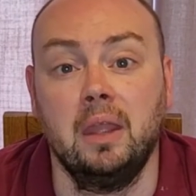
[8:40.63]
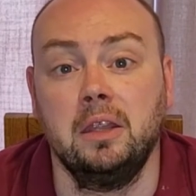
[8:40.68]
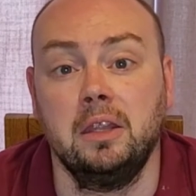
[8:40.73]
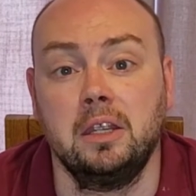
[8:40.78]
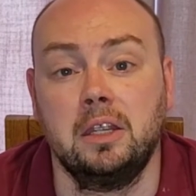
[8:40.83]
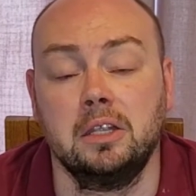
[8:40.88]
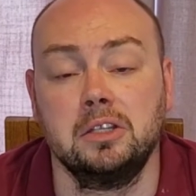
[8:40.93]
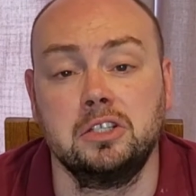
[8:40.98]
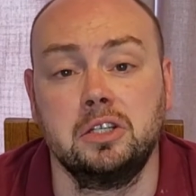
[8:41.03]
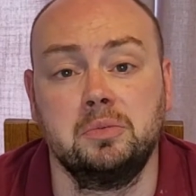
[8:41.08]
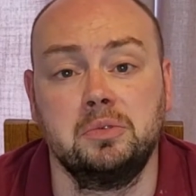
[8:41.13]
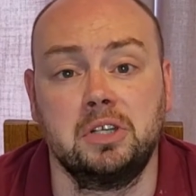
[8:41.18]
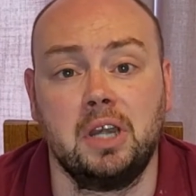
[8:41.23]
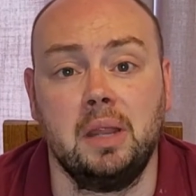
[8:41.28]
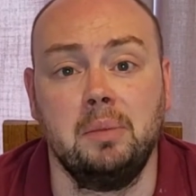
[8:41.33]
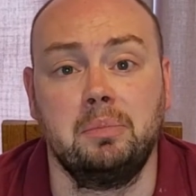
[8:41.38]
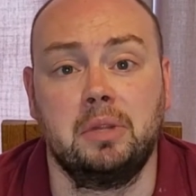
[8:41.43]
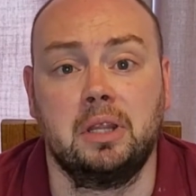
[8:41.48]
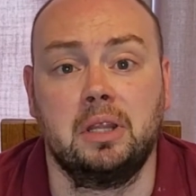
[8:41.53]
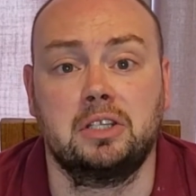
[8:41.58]
You can
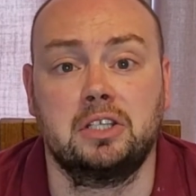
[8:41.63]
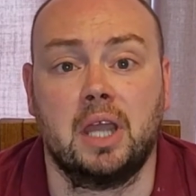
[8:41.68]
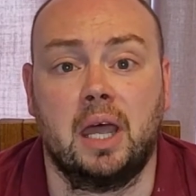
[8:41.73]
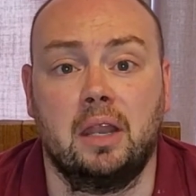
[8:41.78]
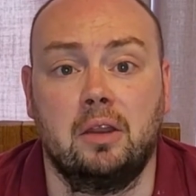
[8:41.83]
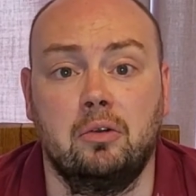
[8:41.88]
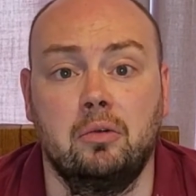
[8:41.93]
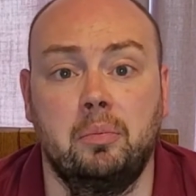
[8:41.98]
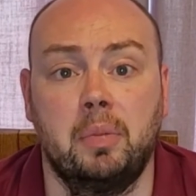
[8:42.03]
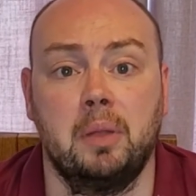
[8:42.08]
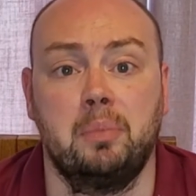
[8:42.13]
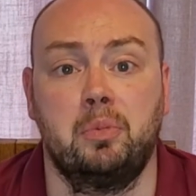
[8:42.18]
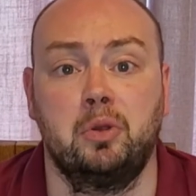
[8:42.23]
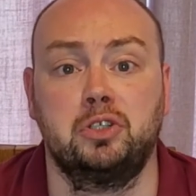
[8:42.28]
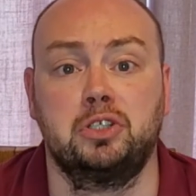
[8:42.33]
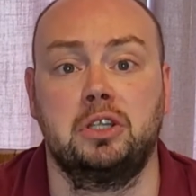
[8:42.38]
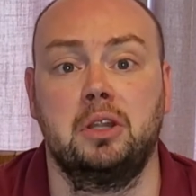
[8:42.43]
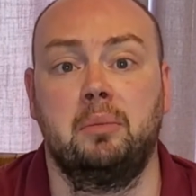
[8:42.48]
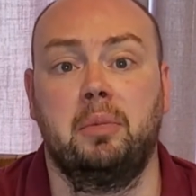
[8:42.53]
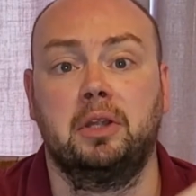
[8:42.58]
subscribe to the channel by
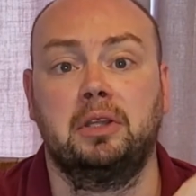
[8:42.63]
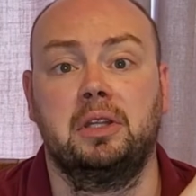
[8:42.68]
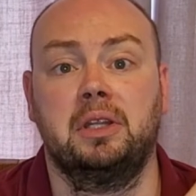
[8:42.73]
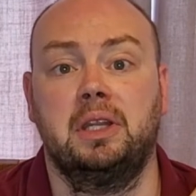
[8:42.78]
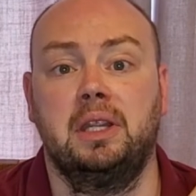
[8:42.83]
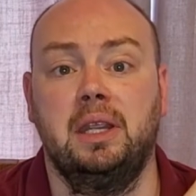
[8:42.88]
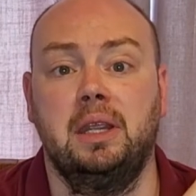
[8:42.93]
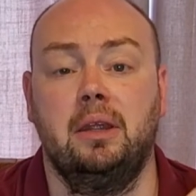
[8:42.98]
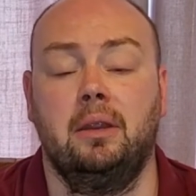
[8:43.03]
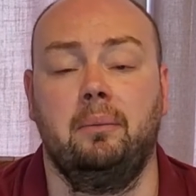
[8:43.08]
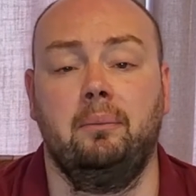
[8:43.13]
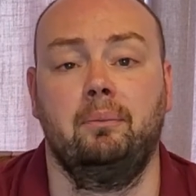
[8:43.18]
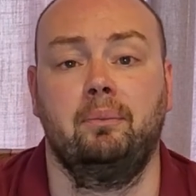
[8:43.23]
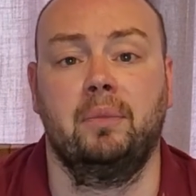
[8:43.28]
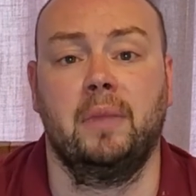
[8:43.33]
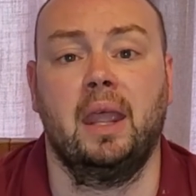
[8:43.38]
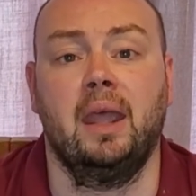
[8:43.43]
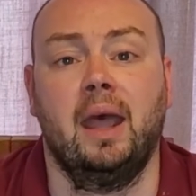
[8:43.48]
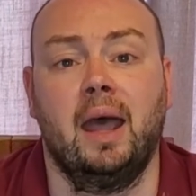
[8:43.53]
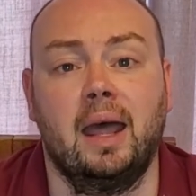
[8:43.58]
pushing the button here
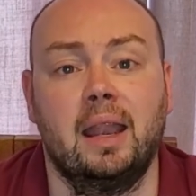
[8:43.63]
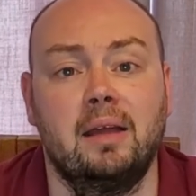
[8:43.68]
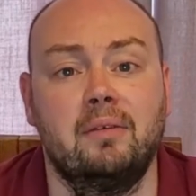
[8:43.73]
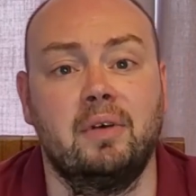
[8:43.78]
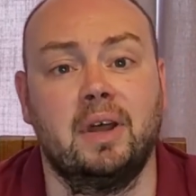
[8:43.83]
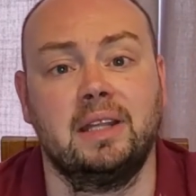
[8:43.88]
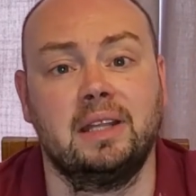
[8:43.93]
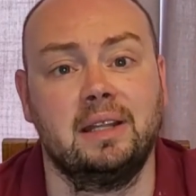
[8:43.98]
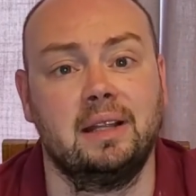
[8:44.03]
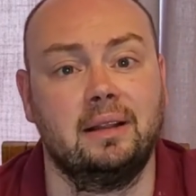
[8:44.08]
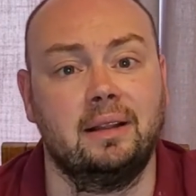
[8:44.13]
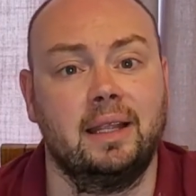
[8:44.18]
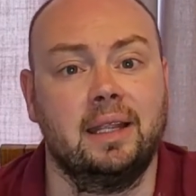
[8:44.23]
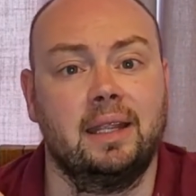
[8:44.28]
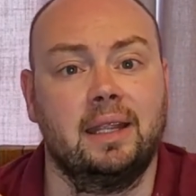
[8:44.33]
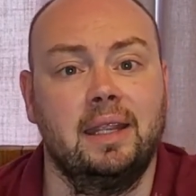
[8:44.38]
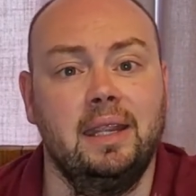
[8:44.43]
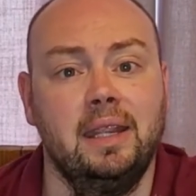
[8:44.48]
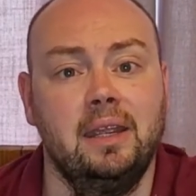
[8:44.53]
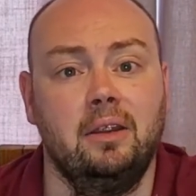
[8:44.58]
and I've added a
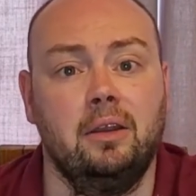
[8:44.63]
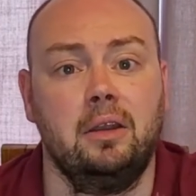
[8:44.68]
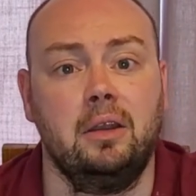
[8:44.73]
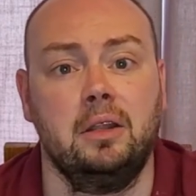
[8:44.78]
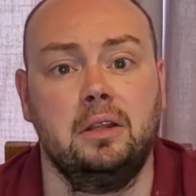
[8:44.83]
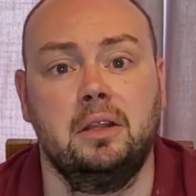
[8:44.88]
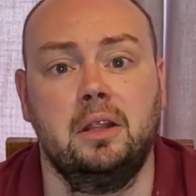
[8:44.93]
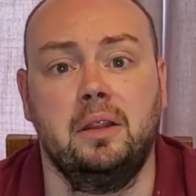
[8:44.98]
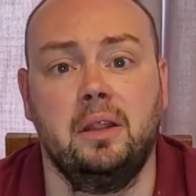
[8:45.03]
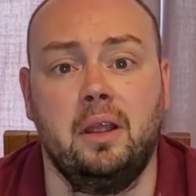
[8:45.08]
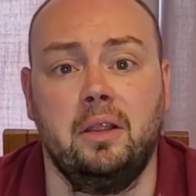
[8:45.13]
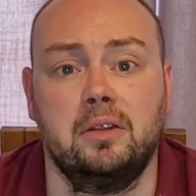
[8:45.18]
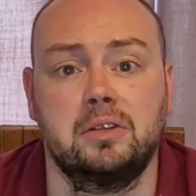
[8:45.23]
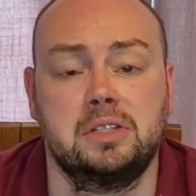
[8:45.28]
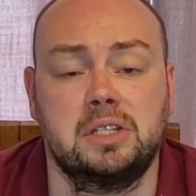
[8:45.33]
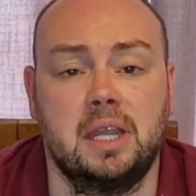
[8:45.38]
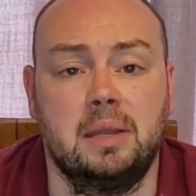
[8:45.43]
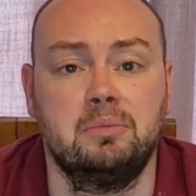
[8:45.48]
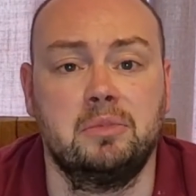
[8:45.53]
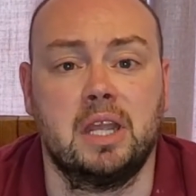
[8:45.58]
link here to the other
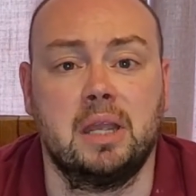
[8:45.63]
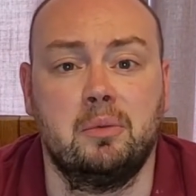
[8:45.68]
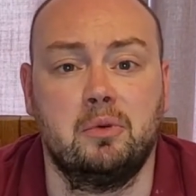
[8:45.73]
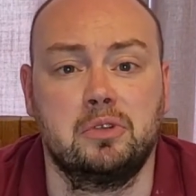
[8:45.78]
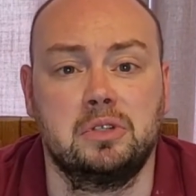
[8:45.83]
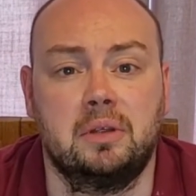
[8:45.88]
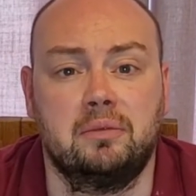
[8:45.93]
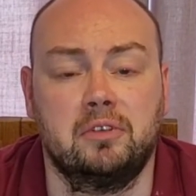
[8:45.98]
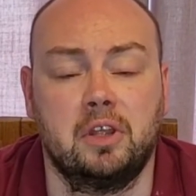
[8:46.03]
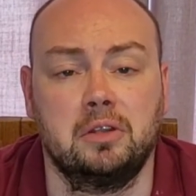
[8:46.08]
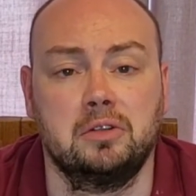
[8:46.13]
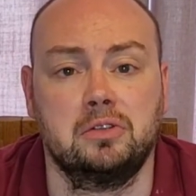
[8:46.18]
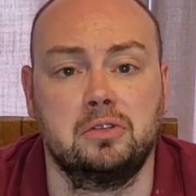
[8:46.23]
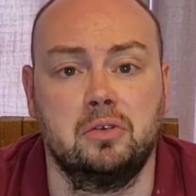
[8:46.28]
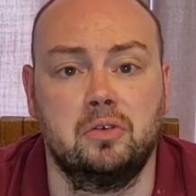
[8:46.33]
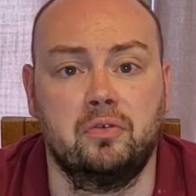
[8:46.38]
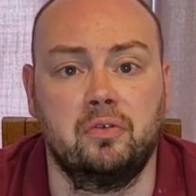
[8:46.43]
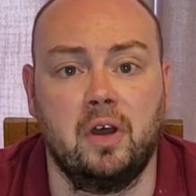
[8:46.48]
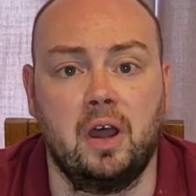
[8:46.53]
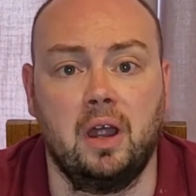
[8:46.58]
STEM demos I've done
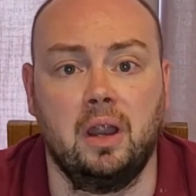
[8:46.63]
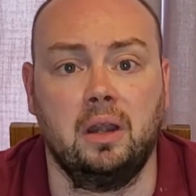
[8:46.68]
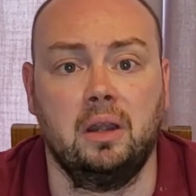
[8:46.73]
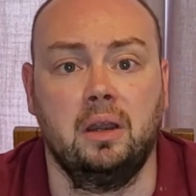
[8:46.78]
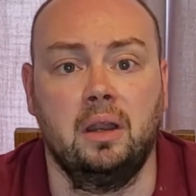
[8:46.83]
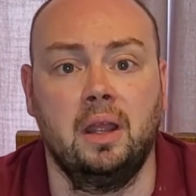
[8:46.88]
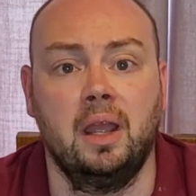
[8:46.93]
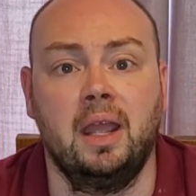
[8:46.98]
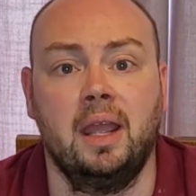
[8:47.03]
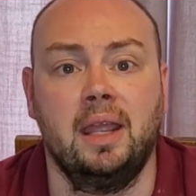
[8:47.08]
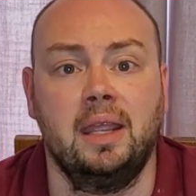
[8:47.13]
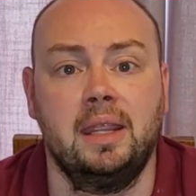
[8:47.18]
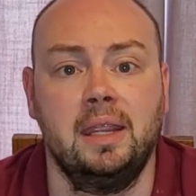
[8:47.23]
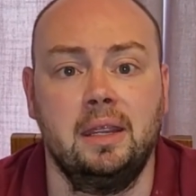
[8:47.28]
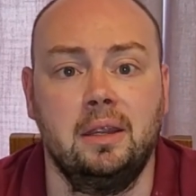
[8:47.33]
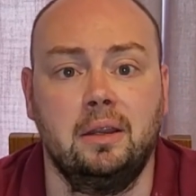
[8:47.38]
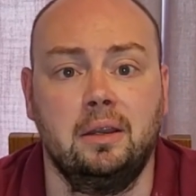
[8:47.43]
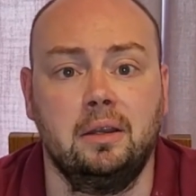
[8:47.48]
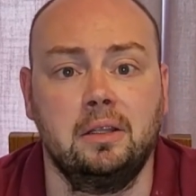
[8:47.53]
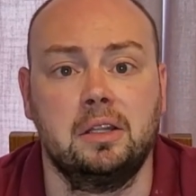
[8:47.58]
so far,
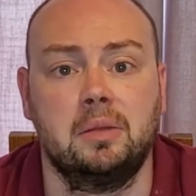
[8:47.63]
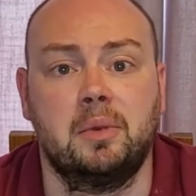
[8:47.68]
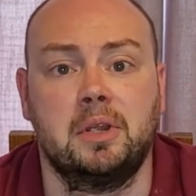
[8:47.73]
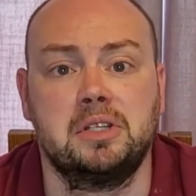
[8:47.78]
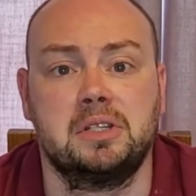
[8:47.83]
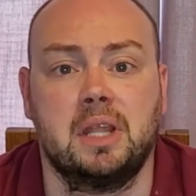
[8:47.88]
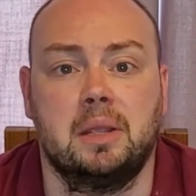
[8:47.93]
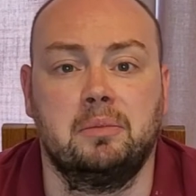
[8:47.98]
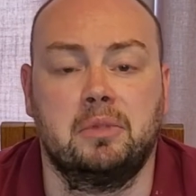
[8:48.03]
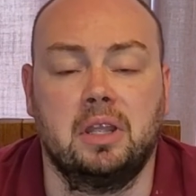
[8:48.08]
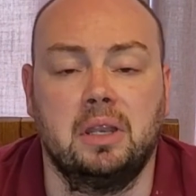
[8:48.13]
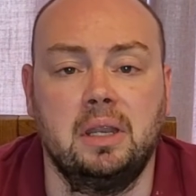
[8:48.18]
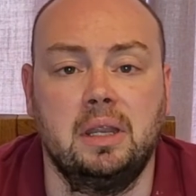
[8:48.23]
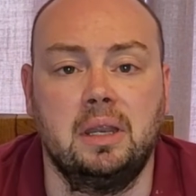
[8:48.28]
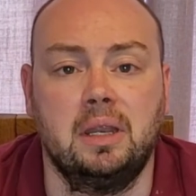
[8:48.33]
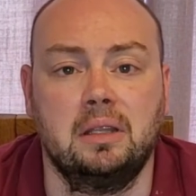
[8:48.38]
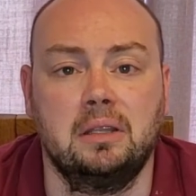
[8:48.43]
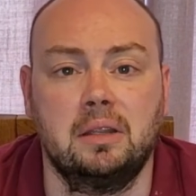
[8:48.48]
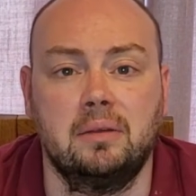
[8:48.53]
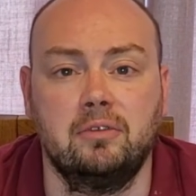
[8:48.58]
here to my STEM
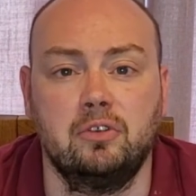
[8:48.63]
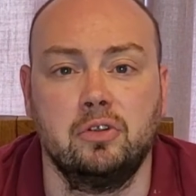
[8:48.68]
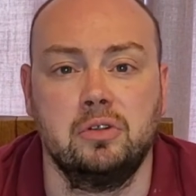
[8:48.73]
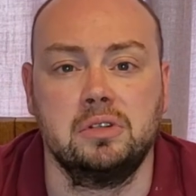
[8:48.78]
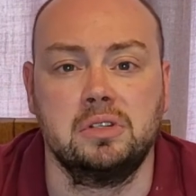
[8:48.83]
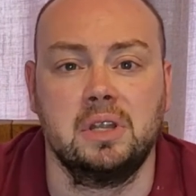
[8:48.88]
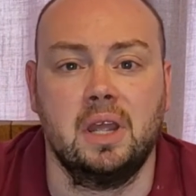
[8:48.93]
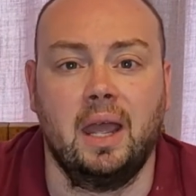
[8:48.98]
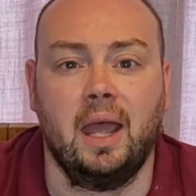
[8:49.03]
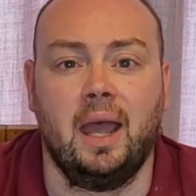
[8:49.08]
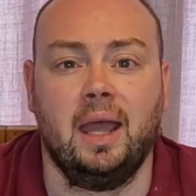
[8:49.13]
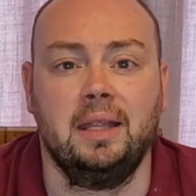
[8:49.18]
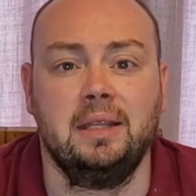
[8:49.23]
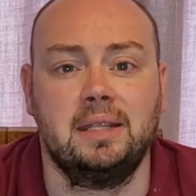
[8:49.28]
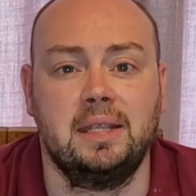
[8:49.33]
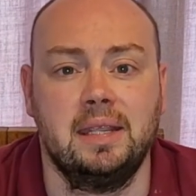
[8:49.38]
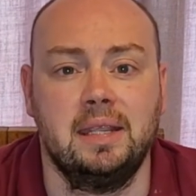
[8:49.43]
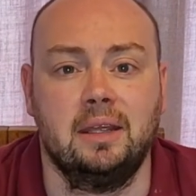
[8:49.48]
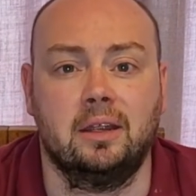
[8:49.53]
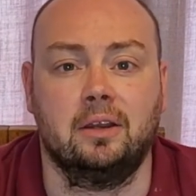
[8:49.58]
career interviews
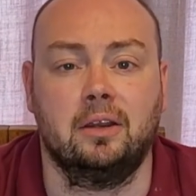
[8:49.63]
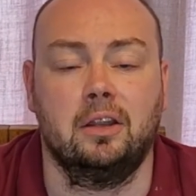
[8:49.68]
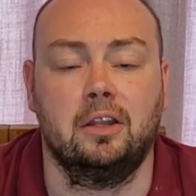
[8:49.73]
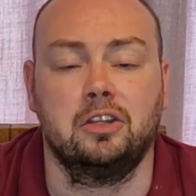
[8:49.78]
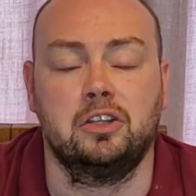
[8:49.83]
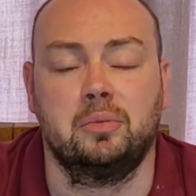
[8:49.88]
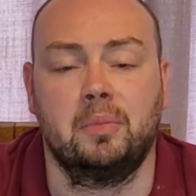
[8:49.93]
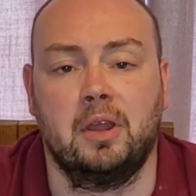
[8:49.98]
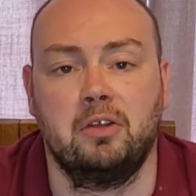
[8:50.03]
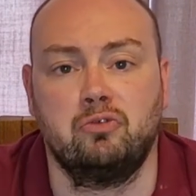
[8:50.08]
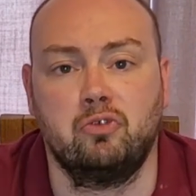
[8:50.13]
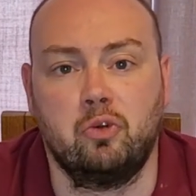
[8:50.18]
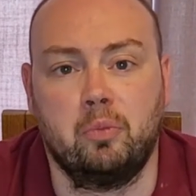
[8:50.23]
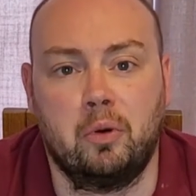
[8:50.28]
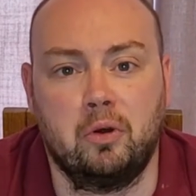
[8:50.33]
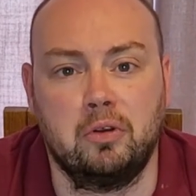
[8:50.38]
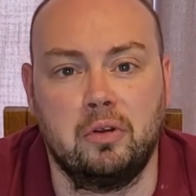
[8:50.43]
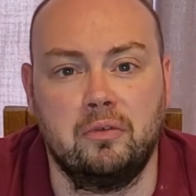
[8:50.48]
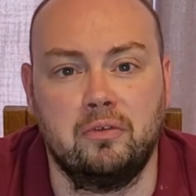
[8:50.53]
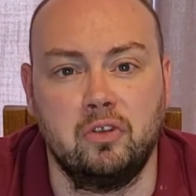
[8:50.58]
and here to my
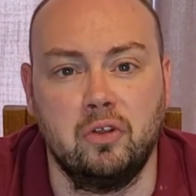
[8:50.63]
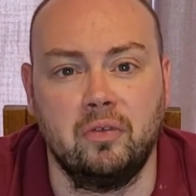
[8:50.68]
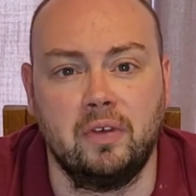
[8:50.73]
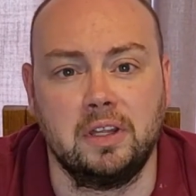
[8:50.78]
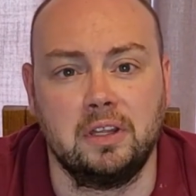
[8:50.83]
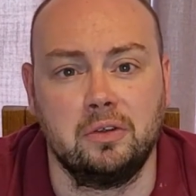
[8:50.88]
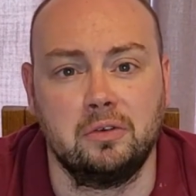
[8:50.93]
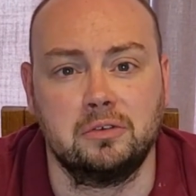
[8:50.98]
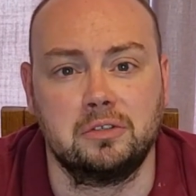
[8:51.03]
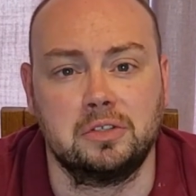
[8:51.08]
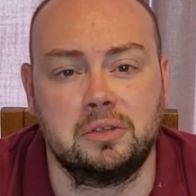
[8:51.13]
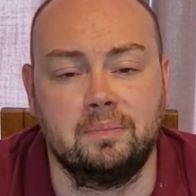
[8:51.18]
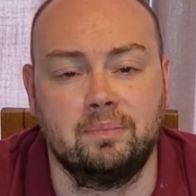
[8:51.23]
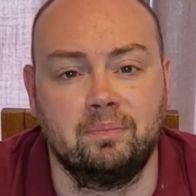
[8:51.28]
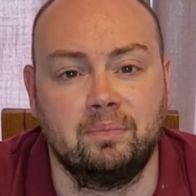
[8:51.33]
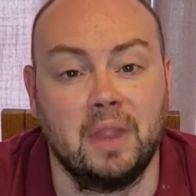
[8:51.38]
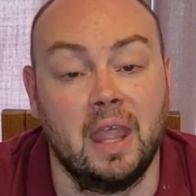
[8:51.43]
robot review videos.